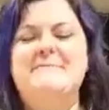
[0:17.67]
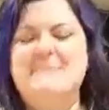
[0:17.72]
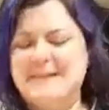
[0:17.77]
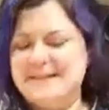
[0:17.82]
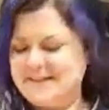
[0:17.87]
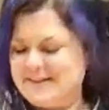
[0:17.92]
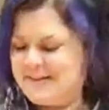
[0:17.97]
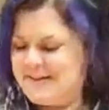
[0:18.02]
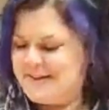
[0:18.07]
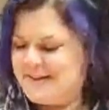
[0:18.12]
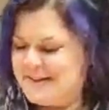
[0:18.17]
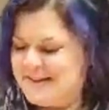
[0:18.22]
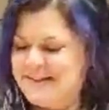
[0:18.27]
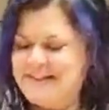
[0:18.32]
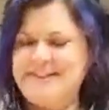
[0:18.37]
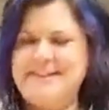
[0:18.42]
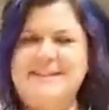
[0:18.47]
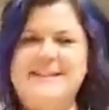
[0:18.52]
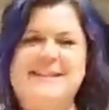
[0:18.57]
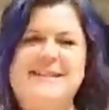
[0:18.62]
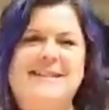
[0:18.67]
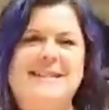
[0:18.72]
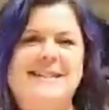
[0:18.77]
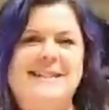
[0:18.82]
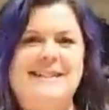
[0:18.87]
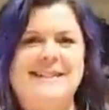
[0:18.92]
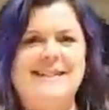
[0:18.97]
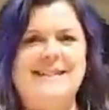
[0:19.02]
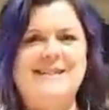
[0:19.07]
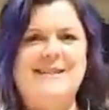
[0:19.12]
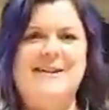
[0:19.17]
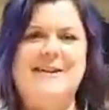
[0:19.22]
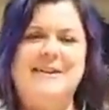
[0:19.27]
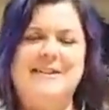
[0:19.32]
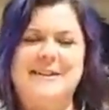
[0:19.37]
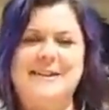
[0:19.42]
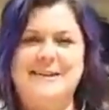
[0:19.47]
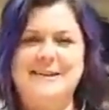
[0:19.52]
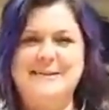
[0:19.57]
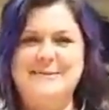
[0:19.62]
My strange addiction is all
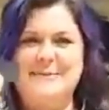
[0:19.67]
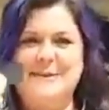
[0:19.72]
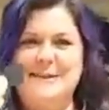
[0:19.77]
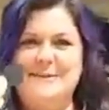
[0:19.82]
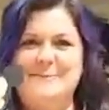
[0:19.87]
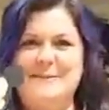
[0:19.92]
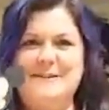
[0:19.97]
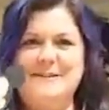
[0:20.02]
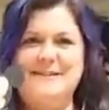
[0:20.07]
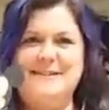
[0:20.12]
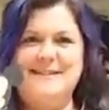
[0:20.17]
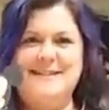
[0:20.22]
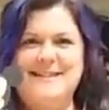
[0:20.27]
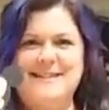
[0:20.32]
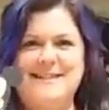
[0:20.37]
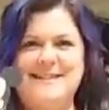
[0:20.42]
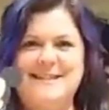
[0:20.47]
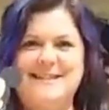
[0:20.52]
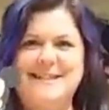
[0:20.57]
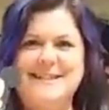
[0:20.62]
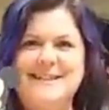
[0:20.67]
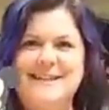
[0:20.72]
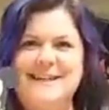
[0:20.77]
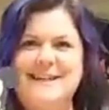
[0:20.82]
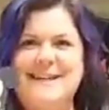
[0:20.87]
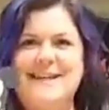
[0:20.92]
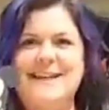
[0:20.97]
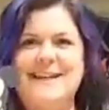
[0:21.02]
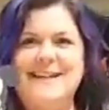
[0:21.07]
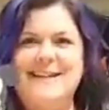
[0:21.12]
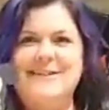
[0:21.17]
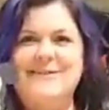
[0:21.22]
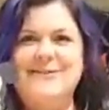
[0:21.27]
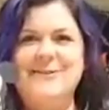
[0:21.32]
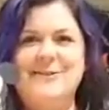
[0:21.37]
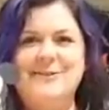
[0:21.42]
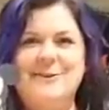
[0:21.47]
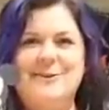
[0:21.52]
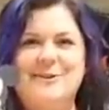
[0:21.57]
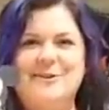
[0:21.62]
things Mickey Mouse and Disney. And if
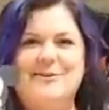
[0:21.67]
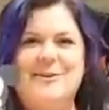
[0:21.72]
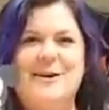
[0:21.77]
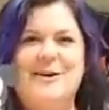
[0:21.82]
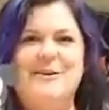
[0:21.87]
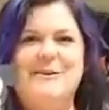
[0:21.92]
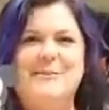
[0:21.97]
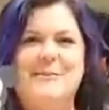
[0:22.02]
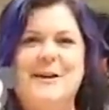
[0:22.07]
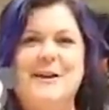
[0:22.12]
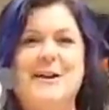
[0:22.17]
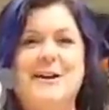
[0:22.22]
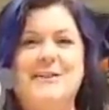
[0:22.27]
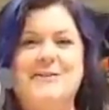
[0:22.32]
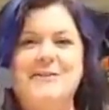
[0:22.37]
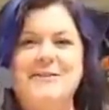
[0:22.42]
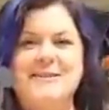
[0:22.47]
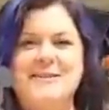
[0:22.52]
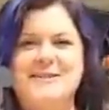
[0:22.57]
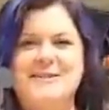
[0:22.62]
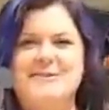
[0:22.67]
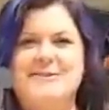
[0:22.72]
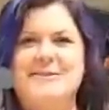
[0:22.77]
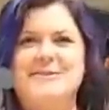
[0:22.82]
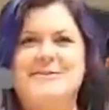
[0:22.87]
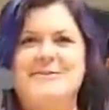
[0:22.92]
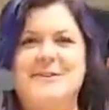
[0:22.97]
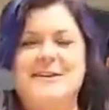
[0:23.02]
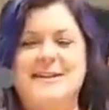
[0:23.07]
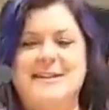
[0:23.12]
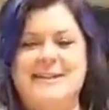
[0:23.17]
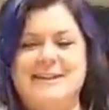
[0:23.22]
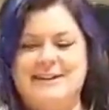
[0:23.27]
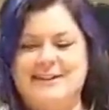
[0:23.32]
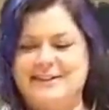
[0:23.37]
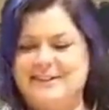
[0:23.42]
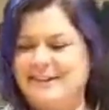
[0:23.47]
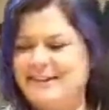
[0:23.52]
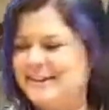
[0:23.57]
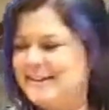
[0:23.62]
you look around my office, you can find not
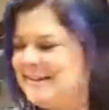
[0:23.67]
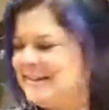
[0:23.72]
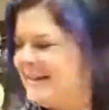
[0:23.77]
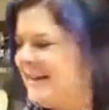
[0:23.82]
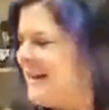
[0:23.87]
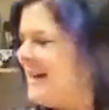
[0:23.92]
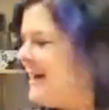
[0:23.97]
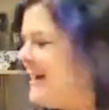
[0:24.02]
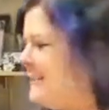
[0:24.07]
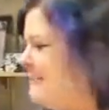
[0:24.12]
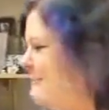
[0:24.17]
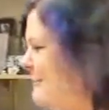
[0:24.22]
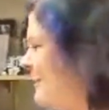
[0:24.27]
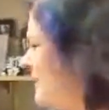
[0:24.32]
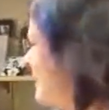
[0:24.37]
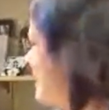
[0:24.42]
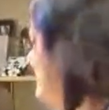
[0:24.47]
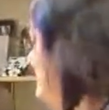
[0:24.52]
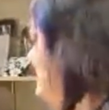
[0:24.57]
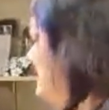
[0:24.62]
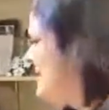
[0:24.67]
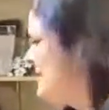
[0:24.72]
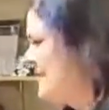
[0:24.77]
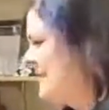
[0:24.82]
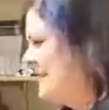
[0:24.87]
only this guy, but